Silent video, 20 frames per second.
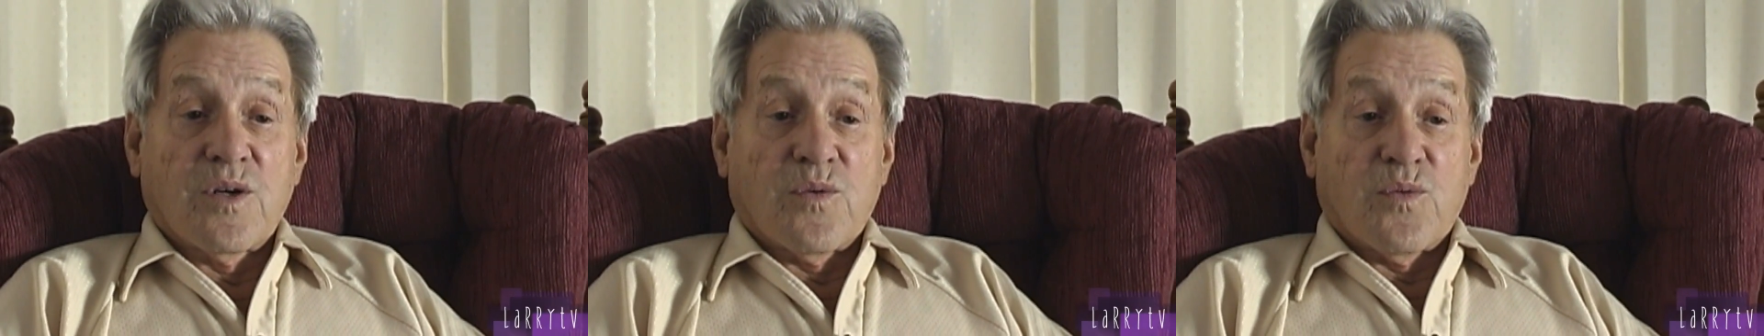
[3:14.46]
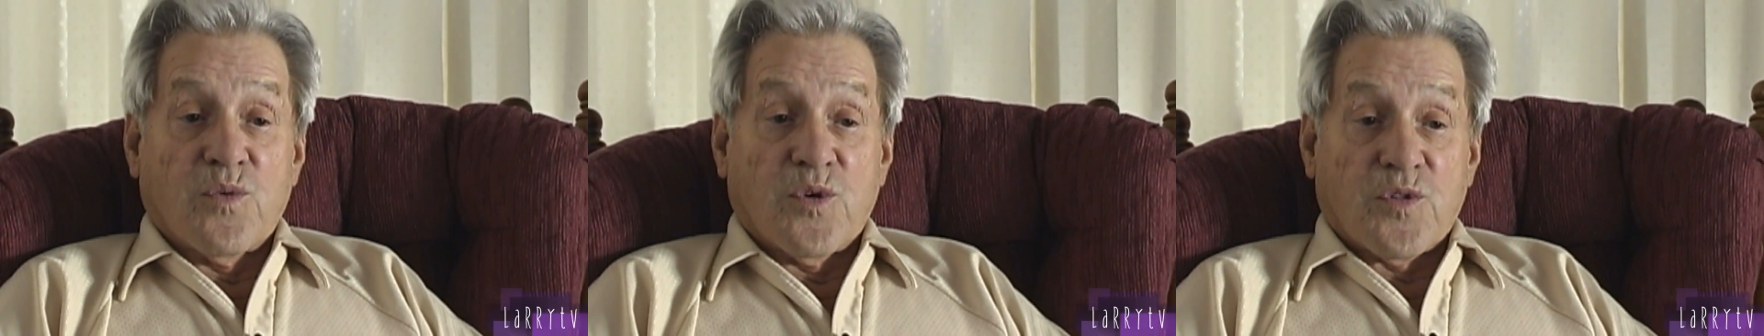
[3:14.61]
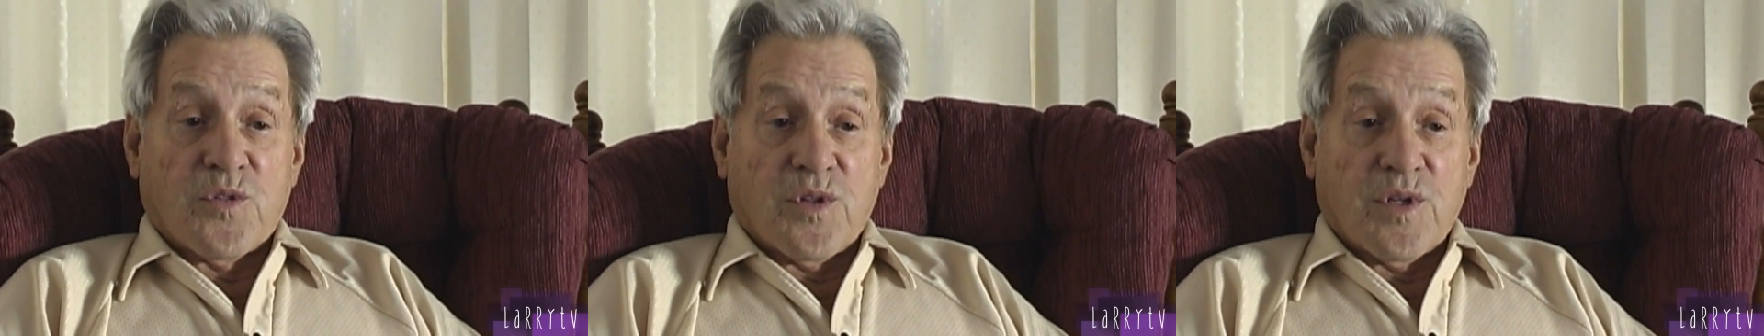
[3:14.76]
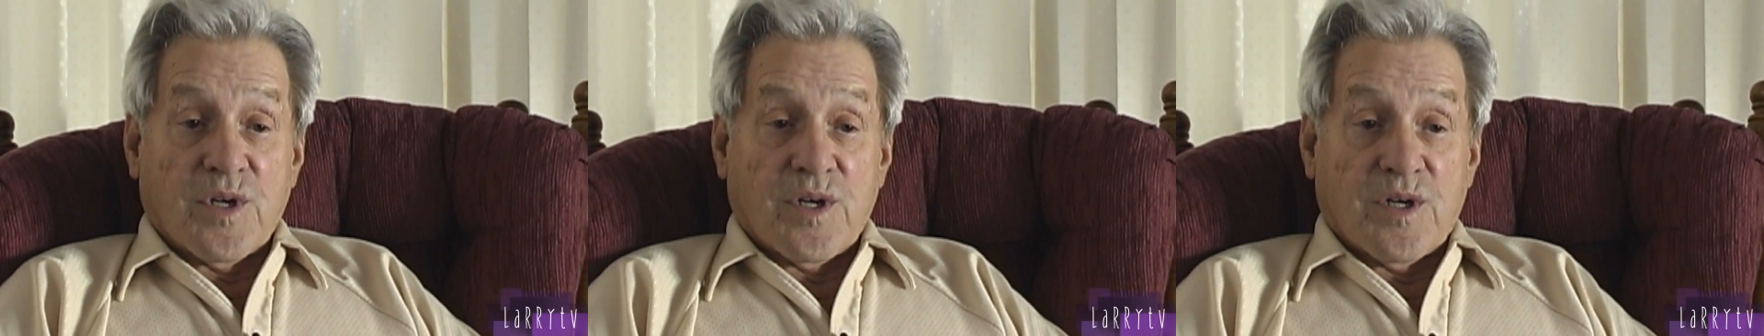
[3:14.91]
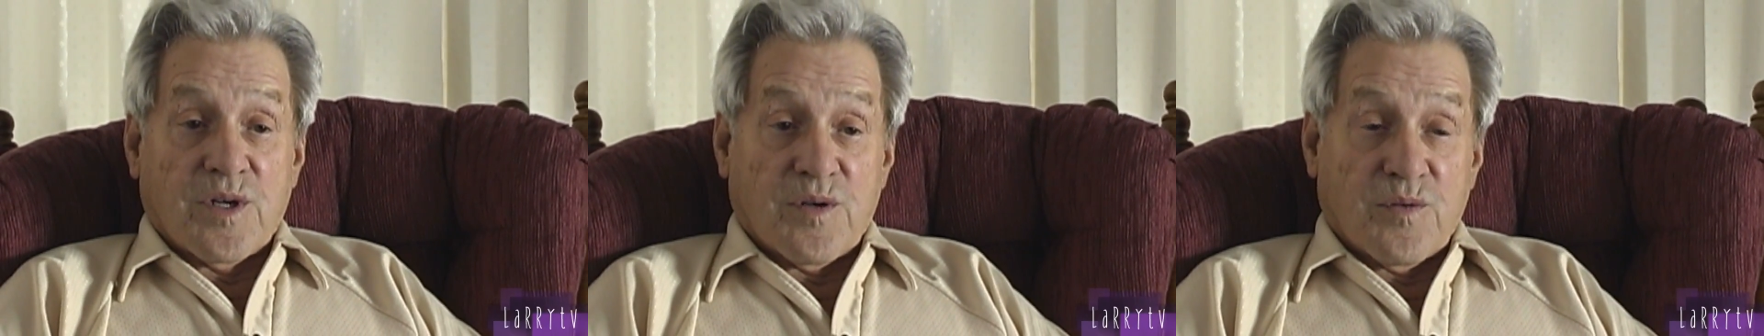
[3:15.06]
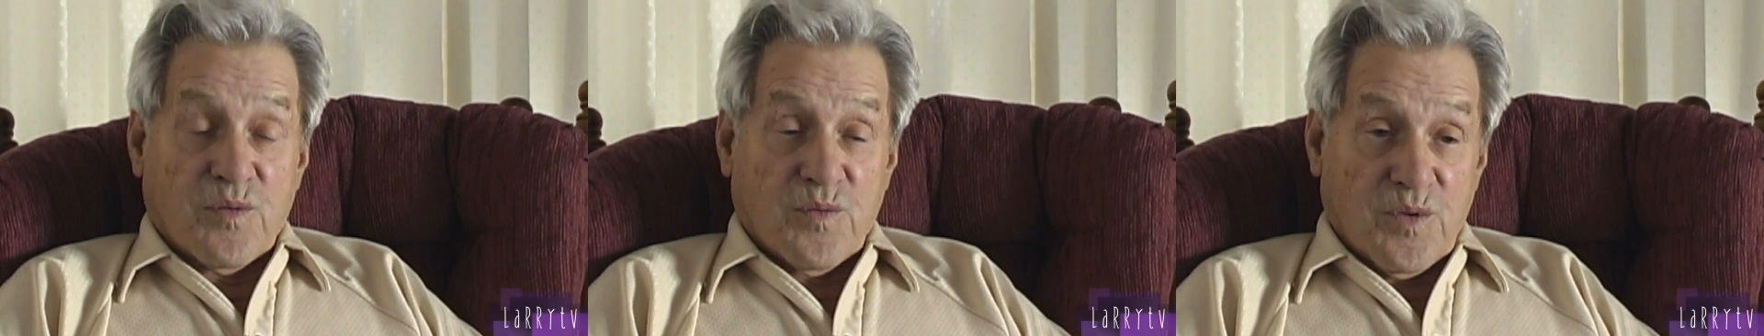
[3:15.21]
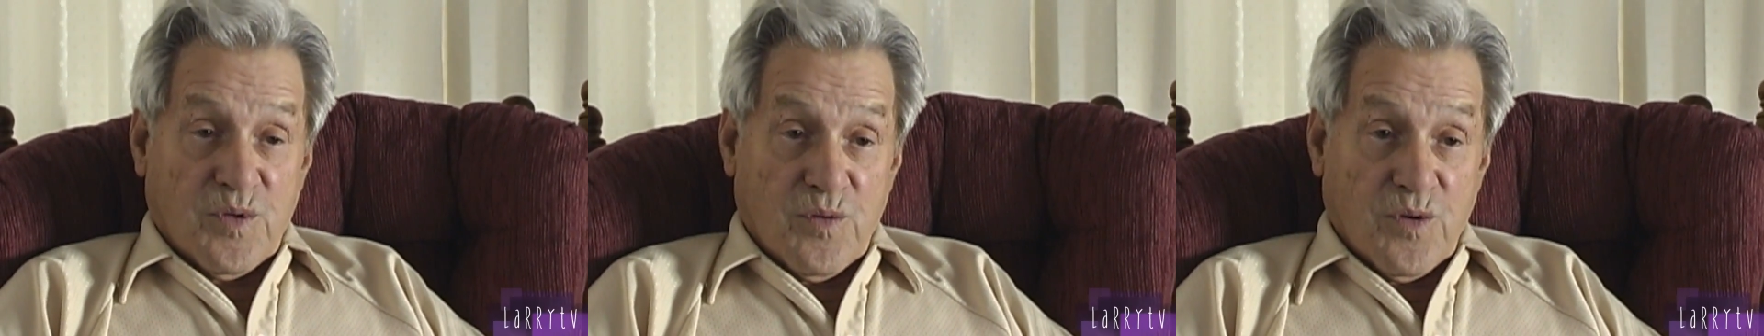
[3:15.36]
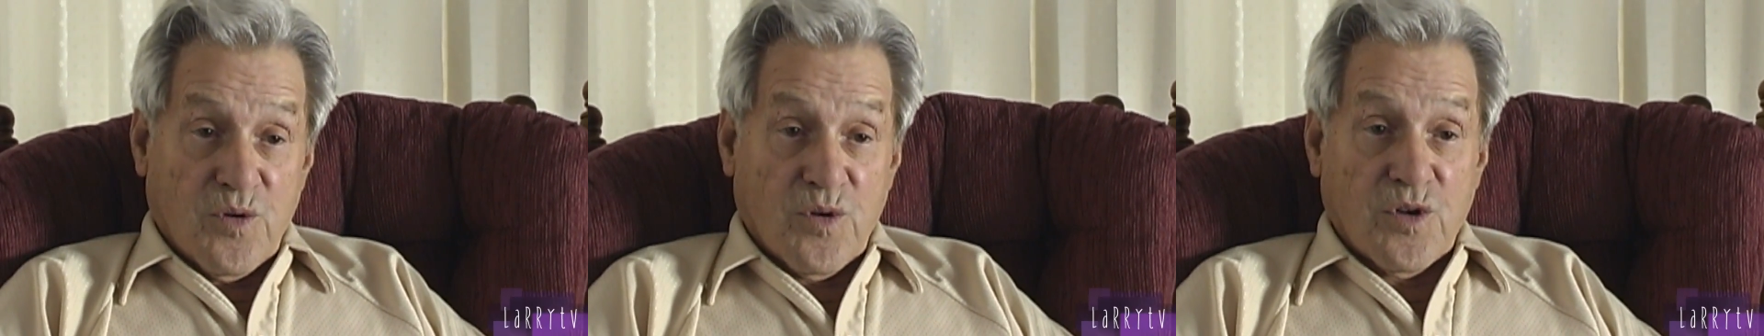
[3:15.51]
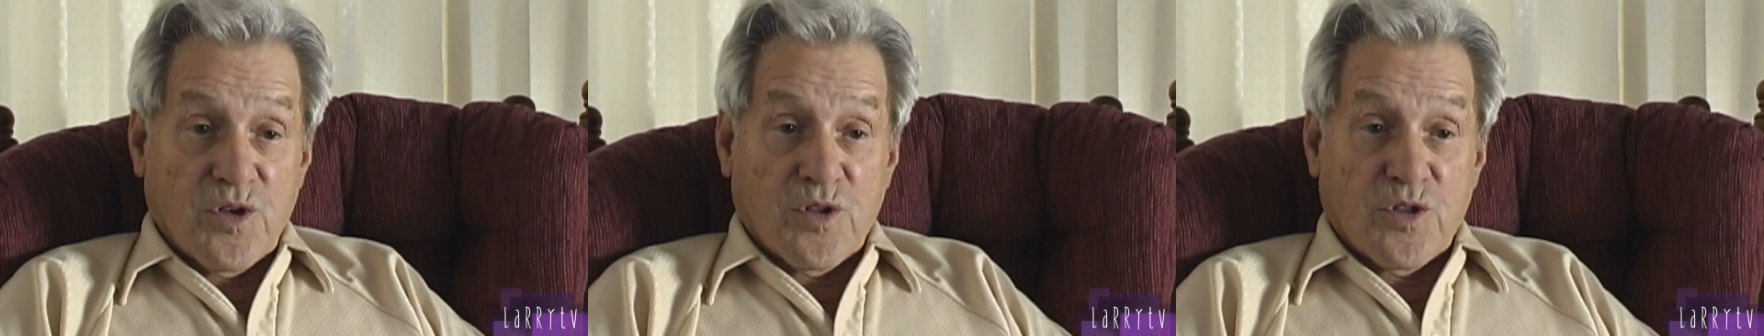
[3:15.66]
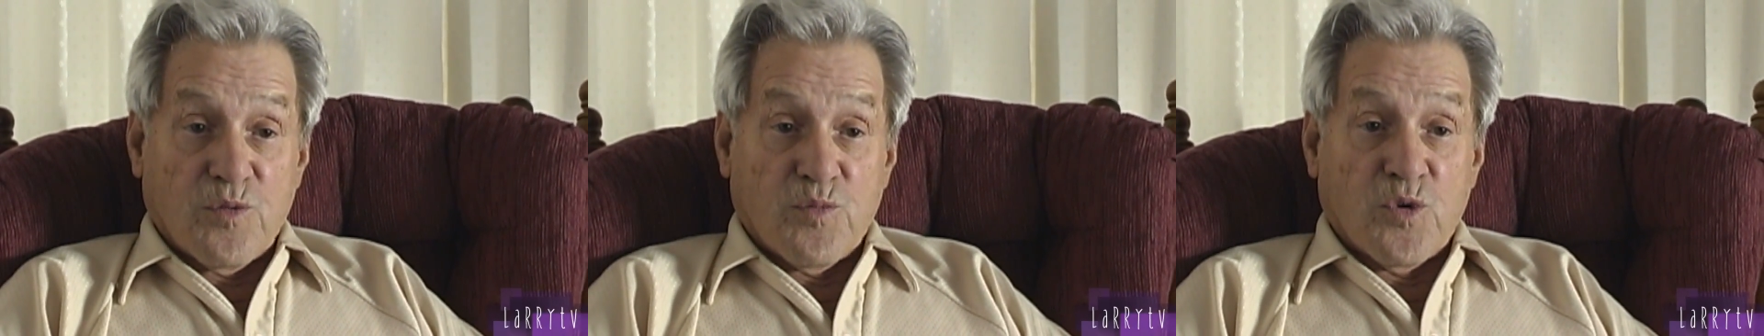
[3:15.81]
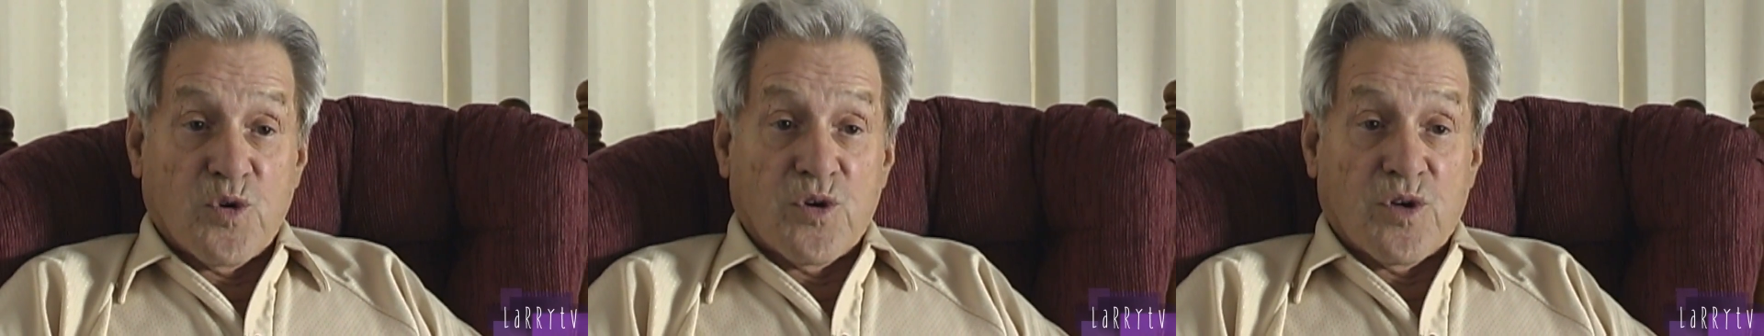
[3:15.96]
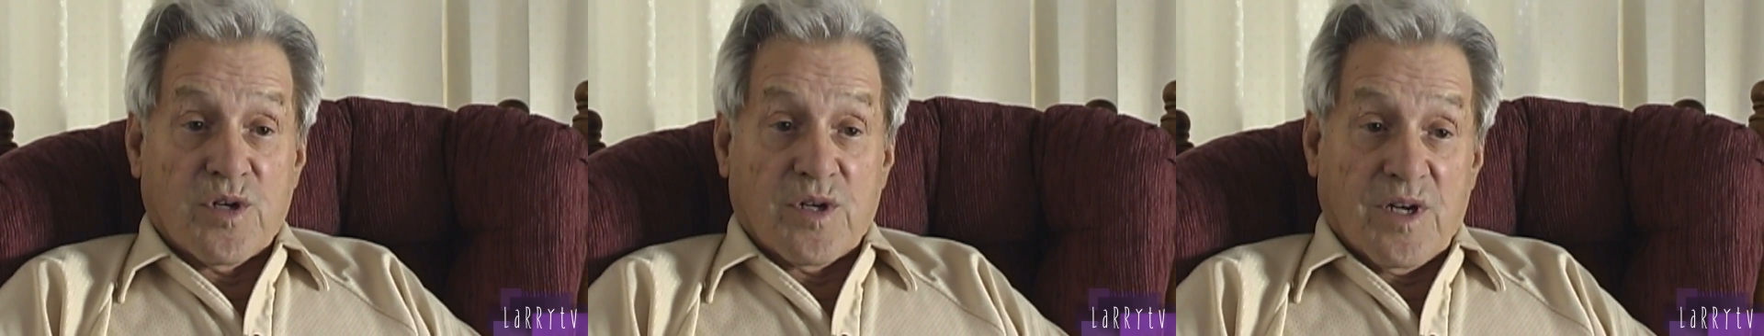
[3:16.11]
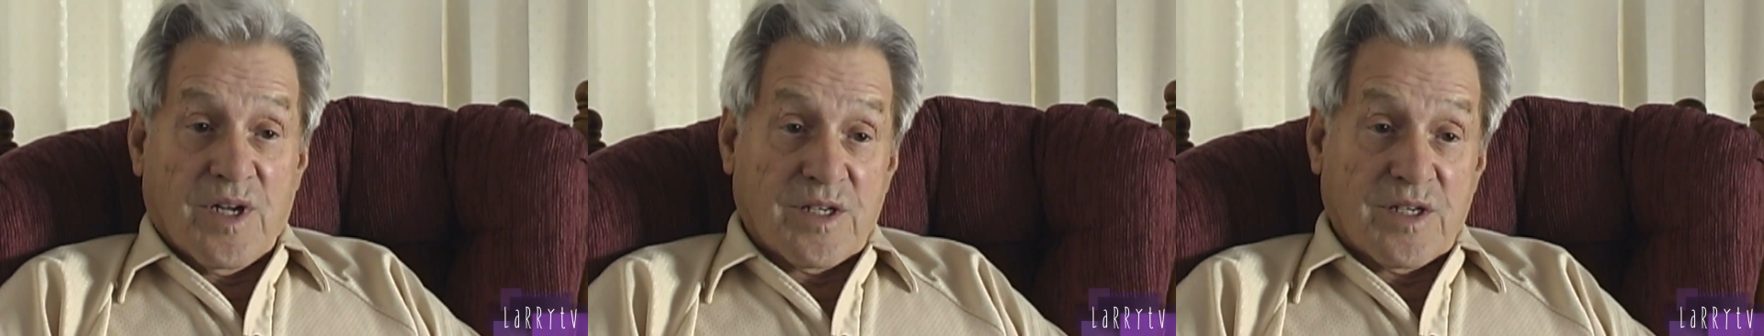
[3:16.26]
with the early in the morning,